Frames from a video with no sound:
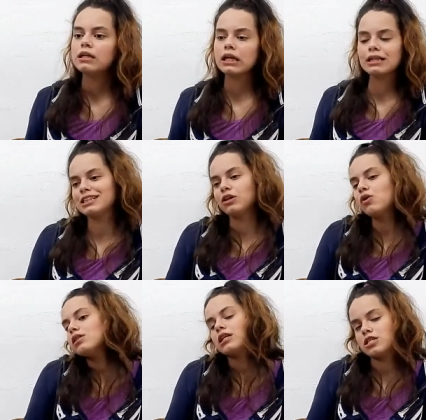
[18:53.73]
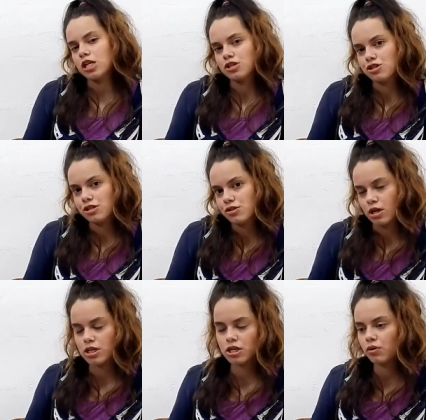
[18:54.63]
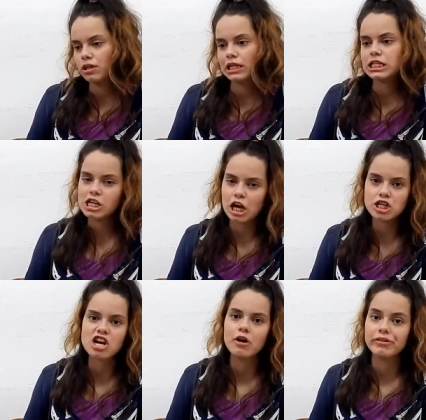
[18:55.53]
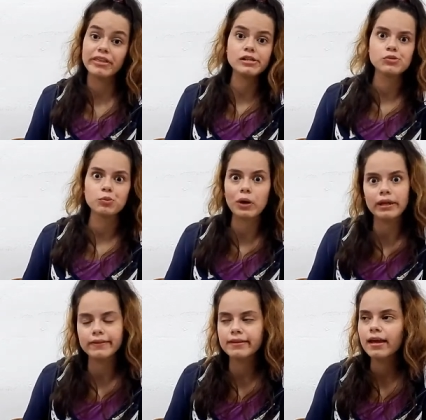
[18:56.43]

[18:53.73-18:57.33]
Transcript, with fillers: it couldn't change the search couldn't change how things went